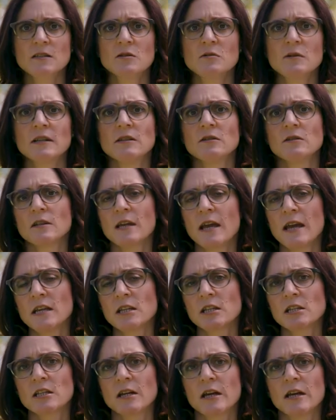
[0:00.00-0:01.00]
to
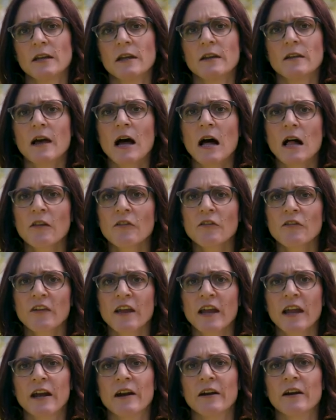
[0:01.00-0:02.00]
education and
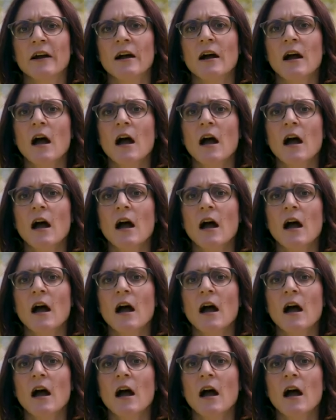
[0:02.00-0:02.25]
healthcare,